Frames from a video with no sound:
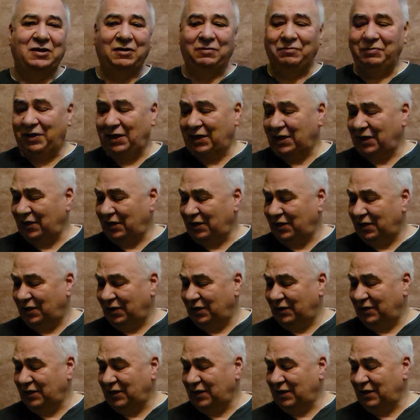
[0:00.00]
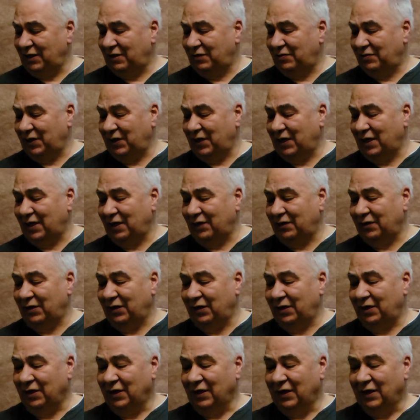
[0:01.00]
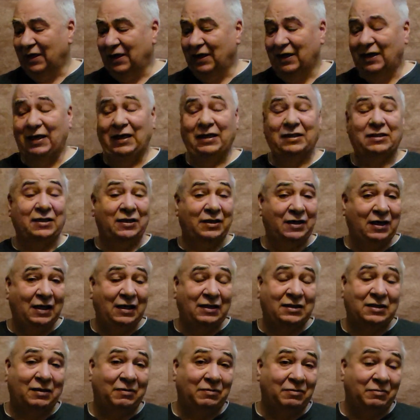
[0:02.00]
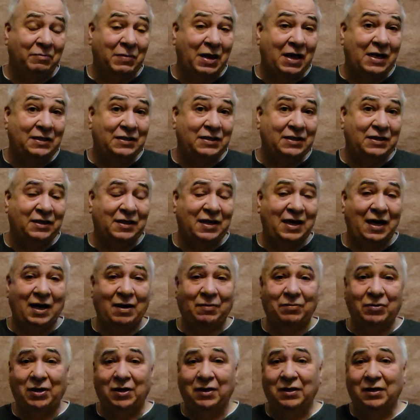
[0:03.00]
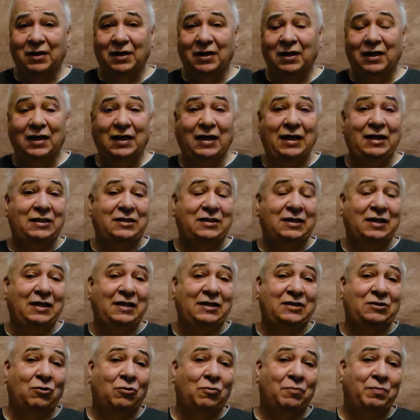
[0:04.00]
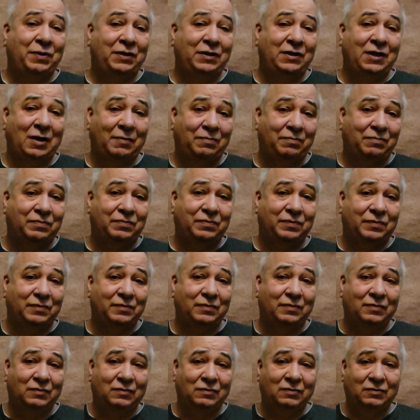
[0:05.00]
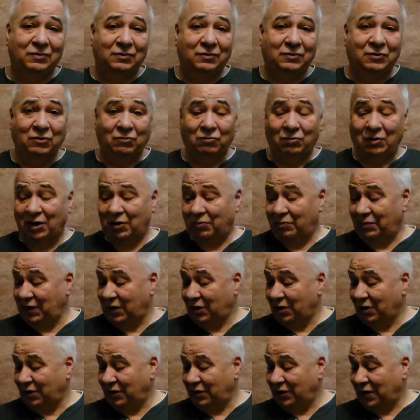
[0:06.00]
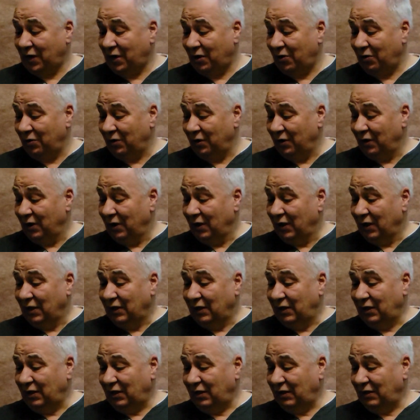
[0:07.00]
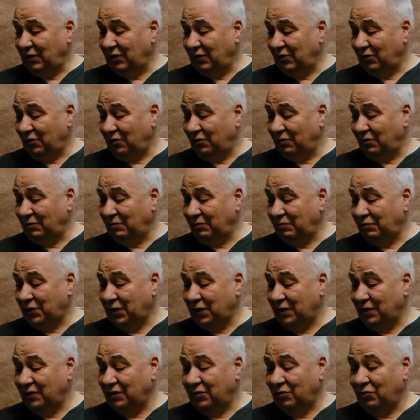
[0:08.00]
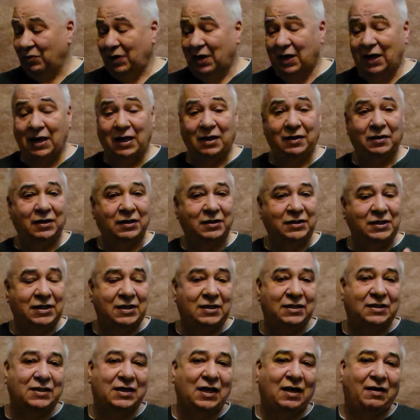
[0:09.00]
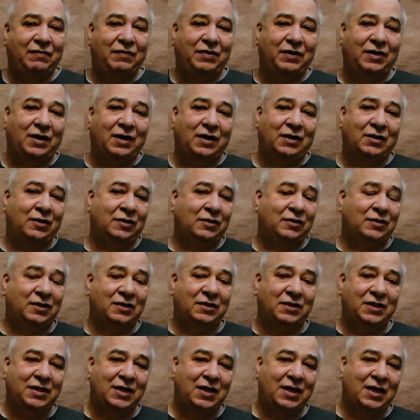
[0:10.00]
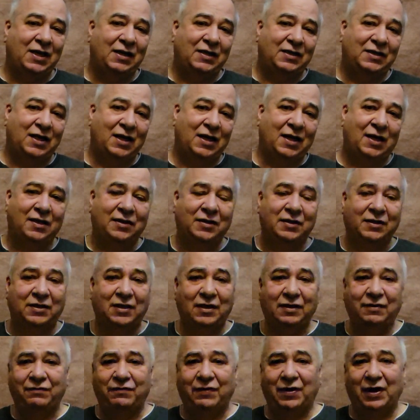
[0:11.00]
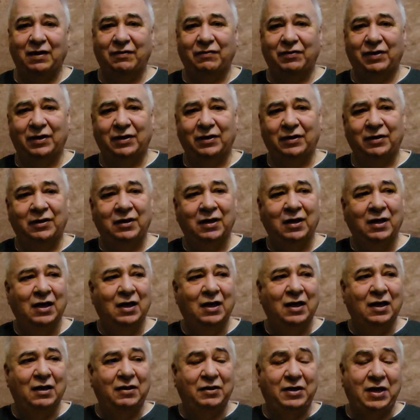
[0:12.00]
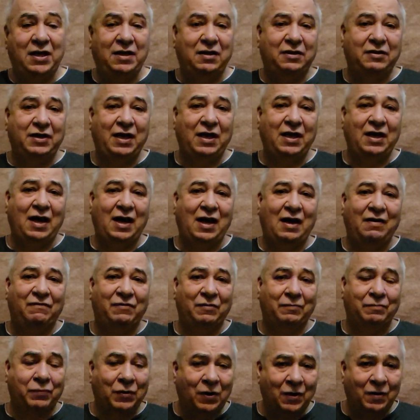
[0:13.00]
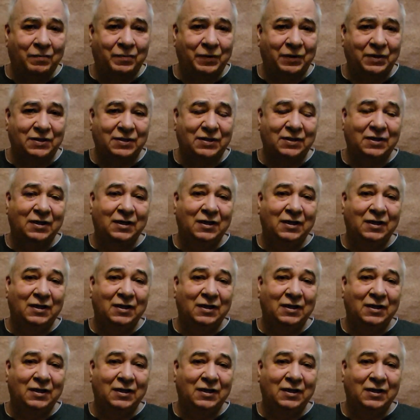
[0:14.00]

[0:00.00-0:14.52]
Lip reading: me, the D300, it's an amazing camera. It's opened up to where we are now. Part of the way in the D700, the D810, the D500, they have a purpose,